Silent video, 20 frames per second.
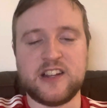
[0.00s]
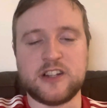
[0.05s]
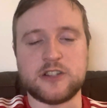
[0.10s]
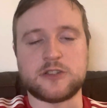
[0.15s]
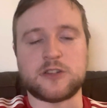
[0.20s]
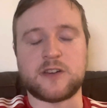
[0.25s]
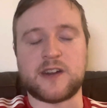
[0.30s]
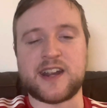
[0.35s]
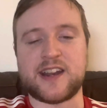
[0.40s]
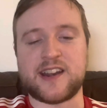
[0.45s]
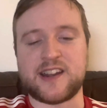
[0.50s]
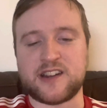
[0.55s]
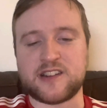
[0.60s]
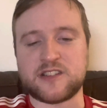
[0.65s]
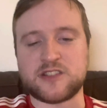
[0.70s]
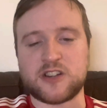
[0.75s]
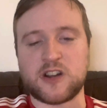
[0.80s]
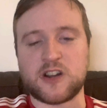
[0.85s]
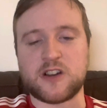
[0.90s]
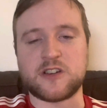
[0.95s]
Sir
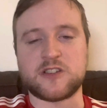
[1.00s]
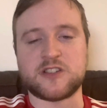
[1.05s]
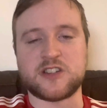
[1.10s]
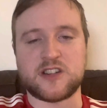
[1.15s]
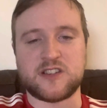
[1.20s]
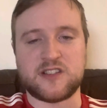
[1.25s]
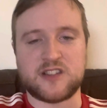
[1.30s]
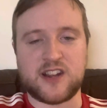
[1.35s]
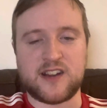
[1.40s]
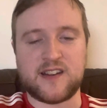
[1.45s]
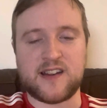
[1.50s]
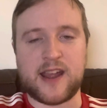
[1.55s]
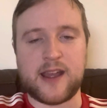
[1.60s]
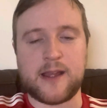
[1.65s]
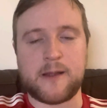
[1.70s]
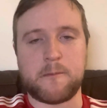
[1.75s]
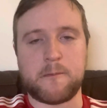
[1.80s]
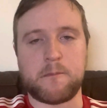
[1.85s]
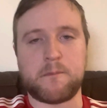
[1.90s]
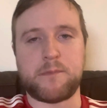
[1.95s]
Alex Ferguson doing
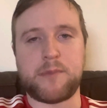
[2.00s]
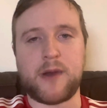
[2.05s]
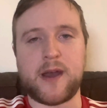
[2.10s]
that.